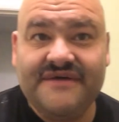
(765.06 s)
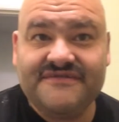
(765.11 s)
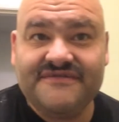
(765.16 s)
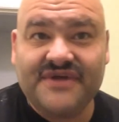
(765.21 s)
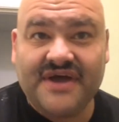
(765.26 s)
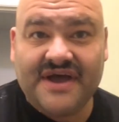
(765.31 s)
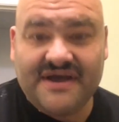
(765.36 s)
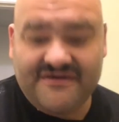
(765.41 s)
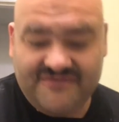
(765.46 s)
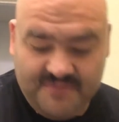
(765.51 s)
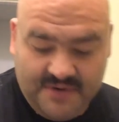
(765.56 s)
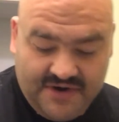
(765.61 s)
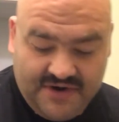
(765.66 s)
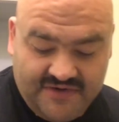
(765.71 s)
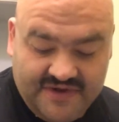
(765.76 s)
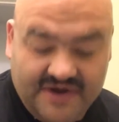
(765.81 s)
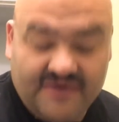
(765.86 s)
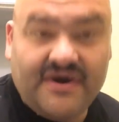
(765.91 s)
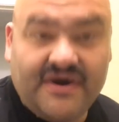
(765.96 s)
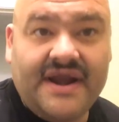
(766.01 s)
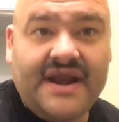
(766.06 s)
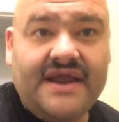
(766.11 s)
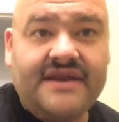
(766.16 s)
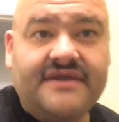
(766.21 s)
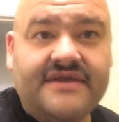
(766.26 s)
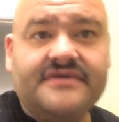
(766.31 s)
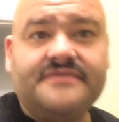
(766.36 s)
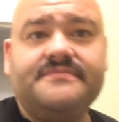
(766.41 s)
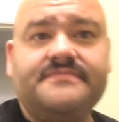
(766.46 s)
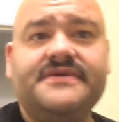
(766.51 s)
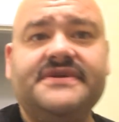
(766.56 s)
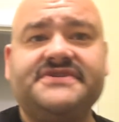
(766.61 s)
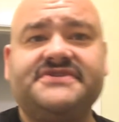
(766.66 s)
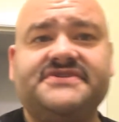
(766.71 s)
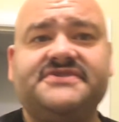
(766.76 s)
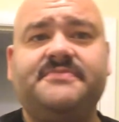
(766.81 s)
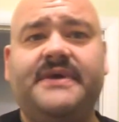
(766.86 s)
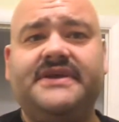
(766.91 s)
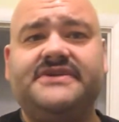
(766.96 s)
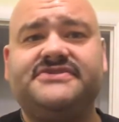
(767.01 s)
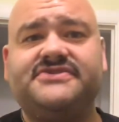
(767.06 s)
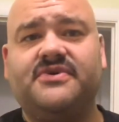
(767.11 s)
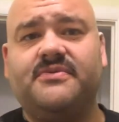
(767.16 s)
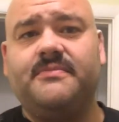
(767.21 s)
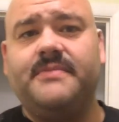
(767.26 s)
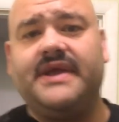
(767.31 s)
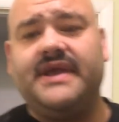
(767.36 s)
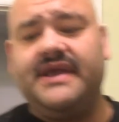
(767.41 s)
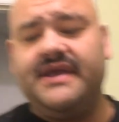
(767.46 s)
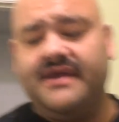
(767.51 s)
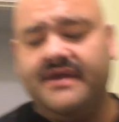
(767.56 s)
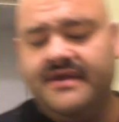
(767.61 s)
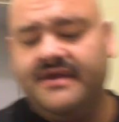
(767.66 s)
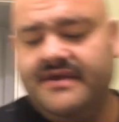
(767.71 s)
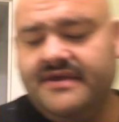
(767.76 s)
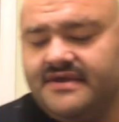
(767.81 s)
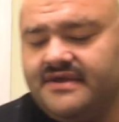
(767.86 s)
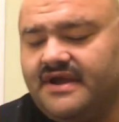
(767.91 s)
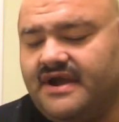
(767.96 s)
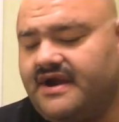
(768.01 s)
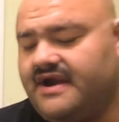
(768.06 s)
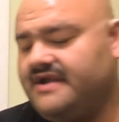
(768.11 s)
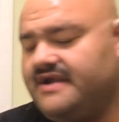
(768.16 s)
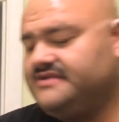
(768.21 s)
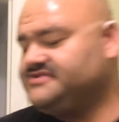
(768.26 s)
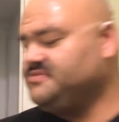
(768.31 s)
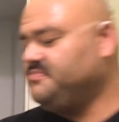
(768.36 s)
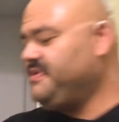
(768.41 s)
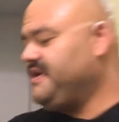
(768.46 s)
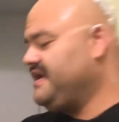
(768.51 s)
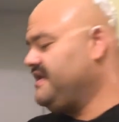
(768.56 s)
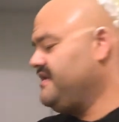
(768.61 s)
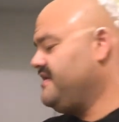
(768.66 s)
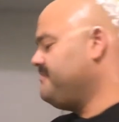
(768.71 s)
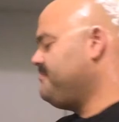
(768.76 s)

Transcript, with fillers: left off. Apparently ran out of disk space, no biggie. All right, so picking